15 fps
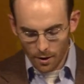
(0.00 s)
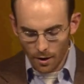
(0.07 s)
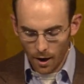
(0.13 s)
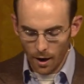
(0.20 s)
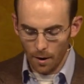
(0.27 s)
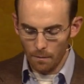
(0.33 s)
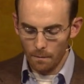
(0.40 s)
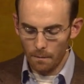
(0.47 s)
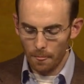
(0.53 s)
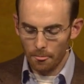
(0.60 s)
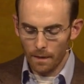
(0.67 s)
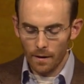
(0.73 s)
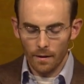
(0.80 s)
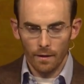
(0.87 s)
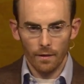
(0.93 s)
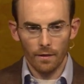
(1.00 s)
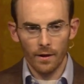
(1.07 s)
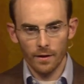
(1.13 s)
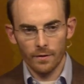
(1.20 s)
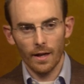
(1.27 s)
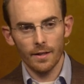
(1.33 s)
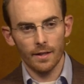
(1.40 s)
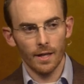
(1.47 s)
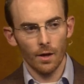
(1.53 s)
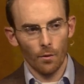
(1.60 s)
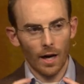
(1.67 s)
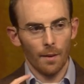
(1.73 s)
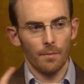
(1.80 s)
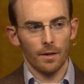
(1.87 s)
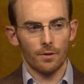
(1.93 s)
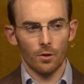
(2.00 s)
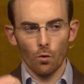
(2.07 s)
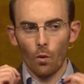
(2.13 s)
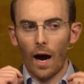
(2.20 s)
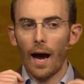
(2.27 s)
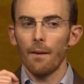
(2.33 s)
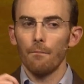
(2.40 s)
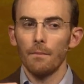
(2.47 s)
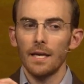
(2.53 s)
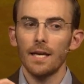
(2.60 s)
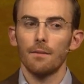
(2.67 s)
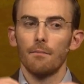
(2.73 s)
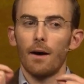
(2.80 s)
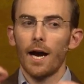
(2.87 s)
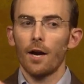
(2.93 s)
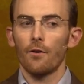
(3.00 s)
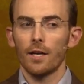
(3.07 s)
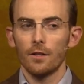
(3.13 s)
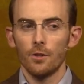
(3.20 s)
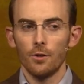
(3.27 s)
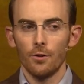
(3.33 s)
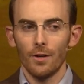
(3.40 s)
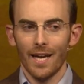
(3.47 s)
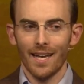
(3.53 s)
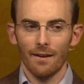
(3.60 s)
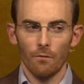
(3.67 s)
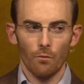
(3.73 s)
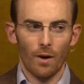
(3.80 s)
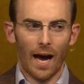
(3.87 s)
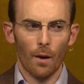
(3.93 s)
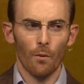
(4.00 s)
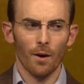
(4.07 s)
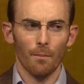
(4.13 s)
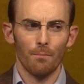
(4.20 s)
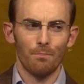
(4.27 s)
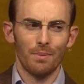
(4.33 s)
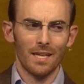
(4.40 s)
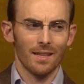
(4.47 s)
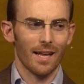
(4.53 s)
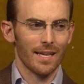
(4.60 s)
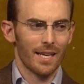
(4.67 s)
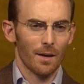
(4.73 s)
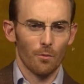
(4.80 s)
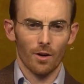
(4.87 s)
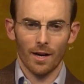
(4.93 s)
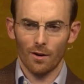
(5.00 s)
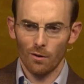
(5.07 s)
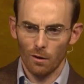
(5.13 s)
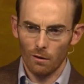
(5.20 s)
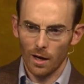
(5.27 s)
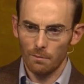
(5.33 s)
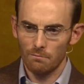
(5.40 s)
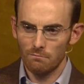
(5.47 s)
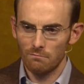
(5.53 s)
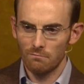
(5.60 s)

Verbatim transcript: Um, this idea, what I'm about to do, I, me admiring Lune, and I want to be like him when I grow up.